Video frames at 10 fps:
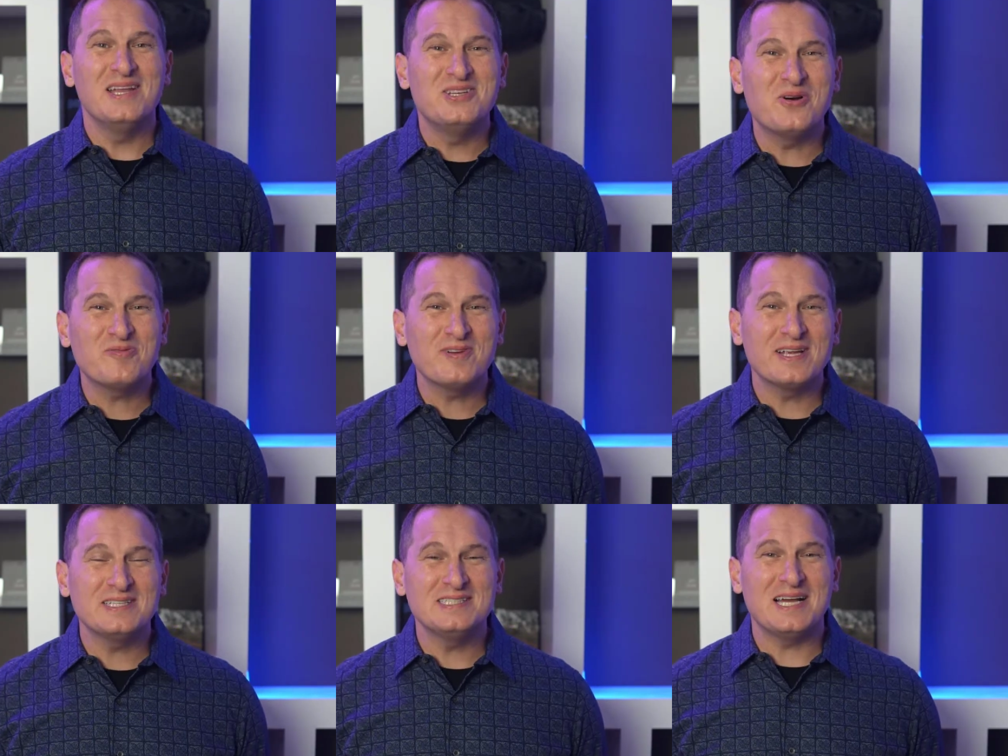And don't
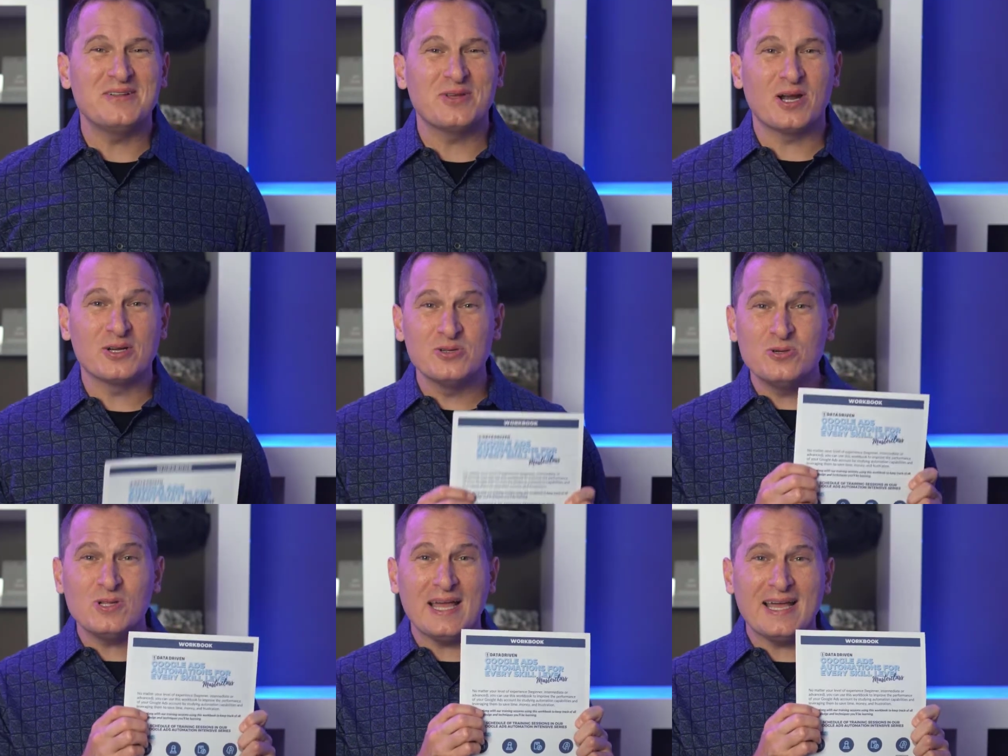forget to download our
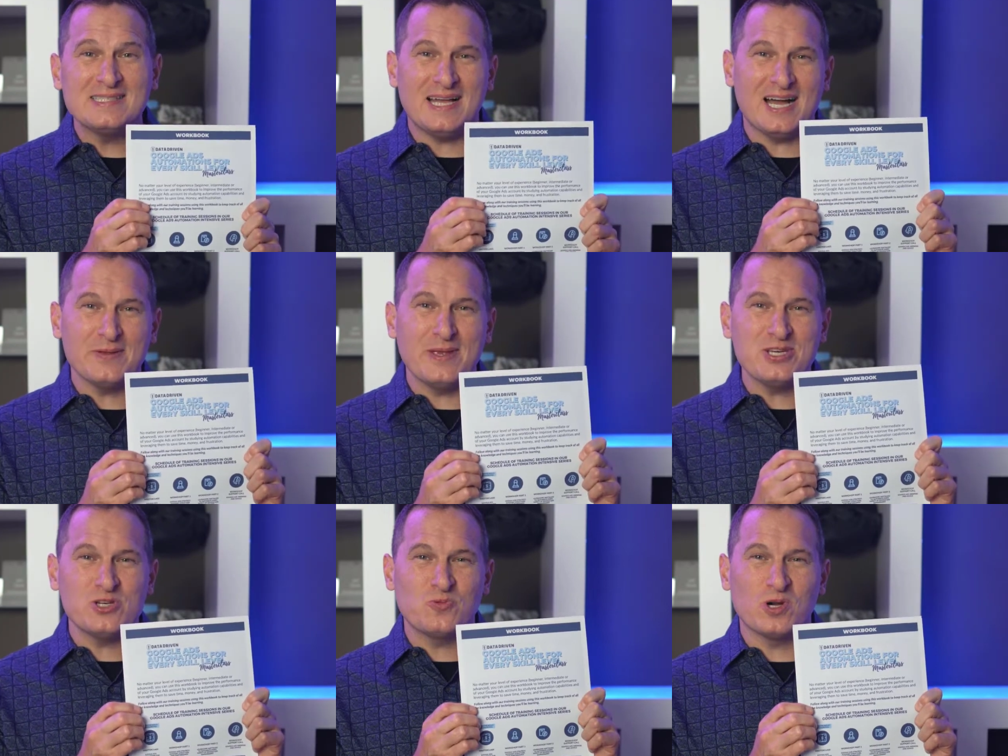Google Ads
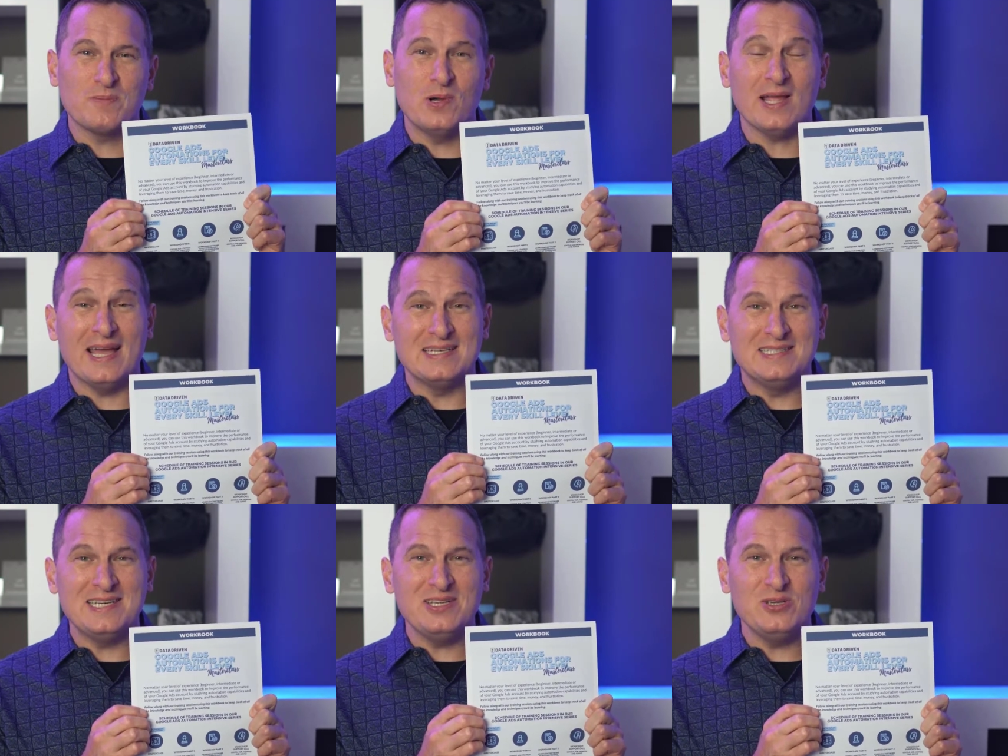automation workbook at
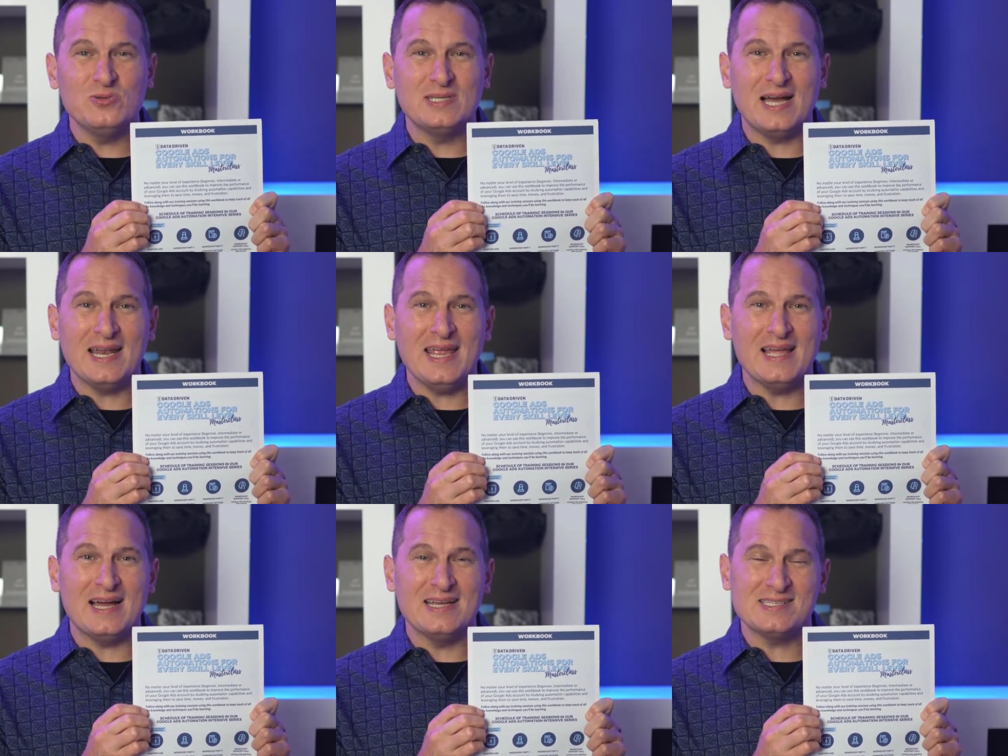d d u dot
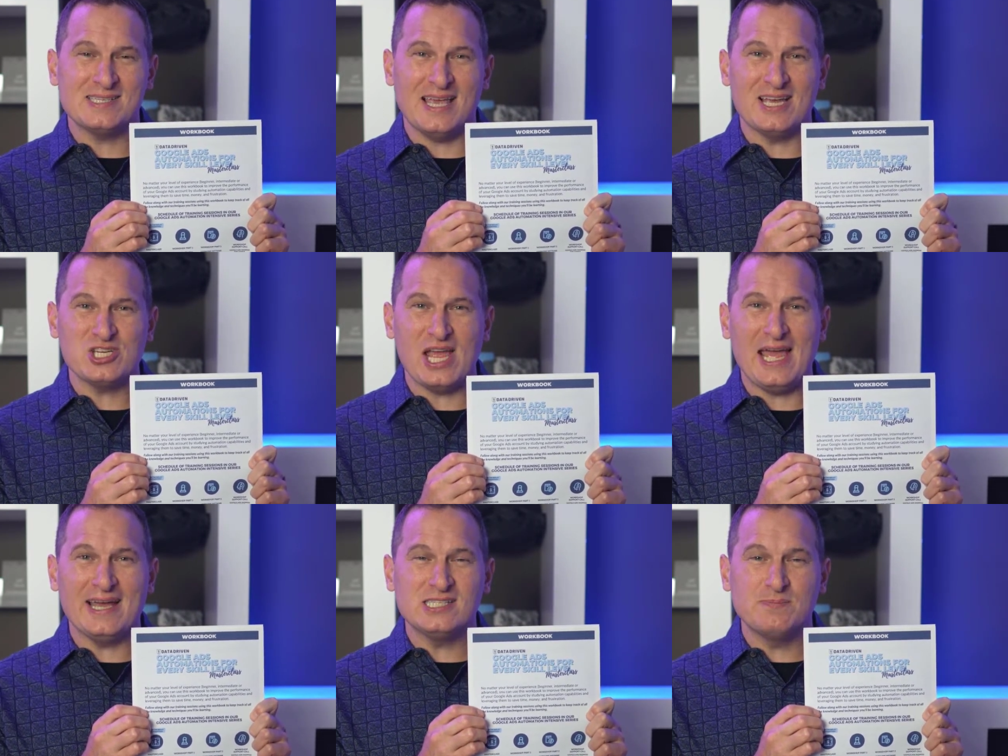a i slash
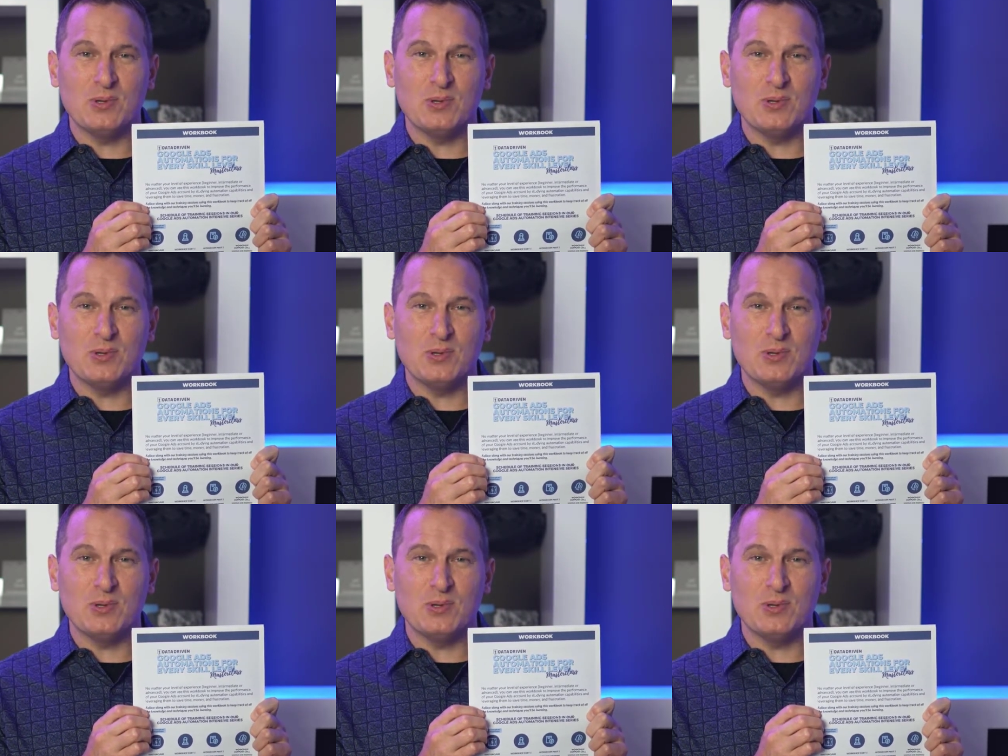ads